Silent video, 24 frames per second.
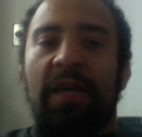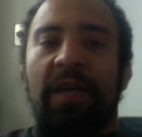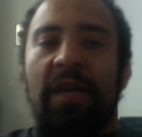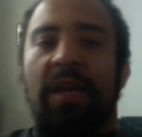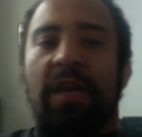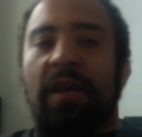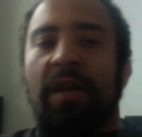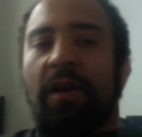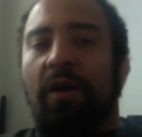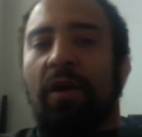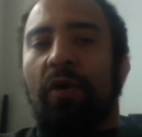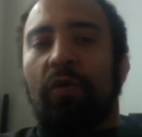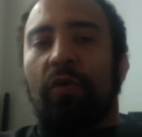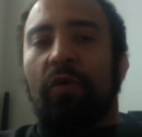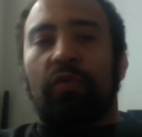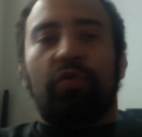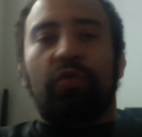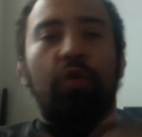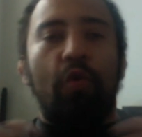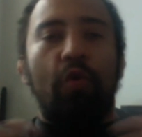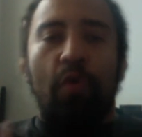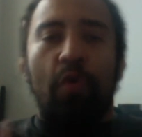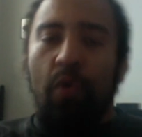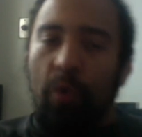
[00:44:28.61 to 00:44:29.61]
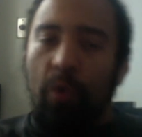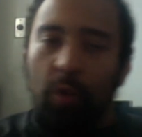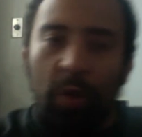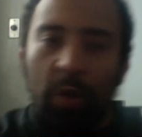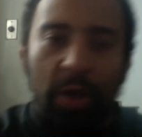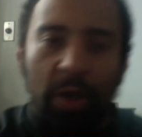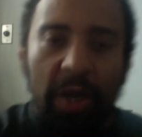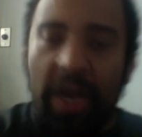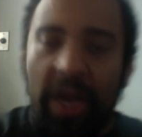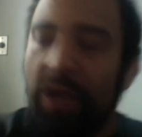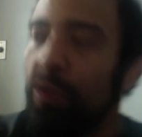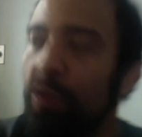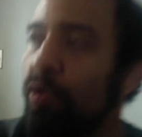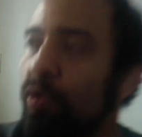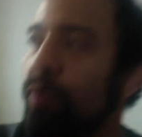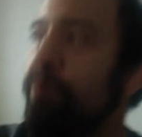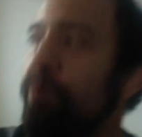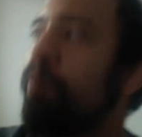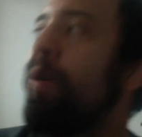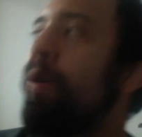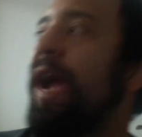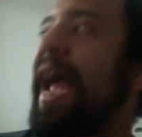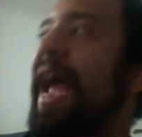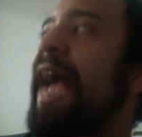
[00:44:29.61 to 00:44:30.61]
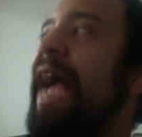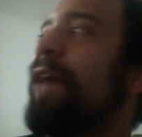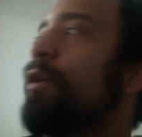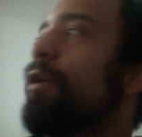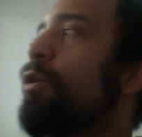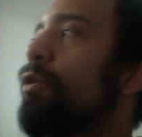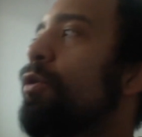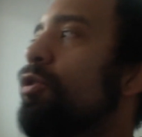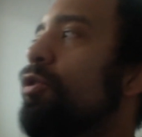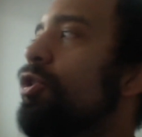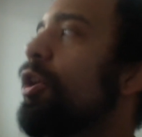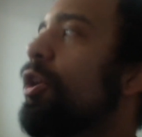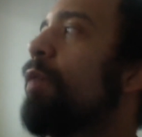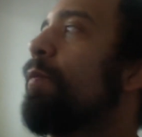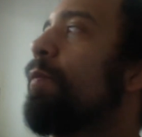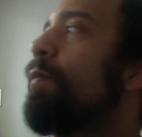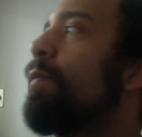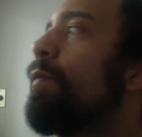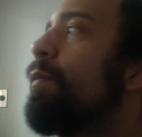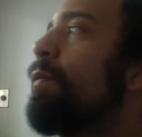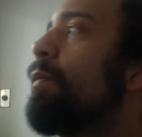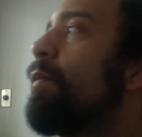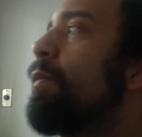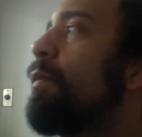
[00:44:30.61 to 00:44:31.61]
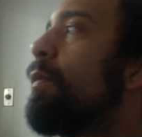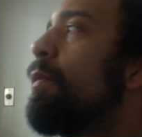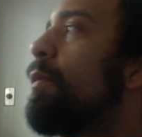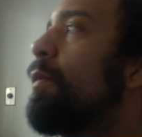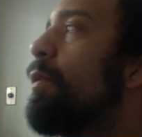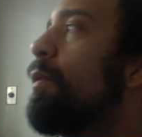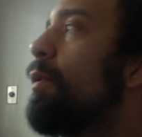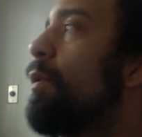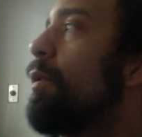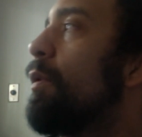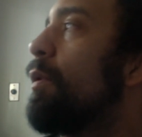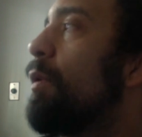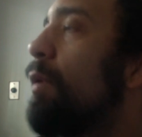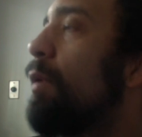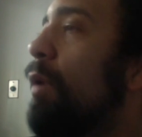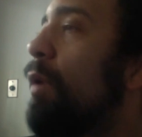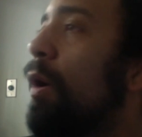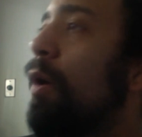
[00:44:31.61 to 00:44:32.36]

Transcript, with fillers: you know, tool, and you pack in your gym. Mm-hmm.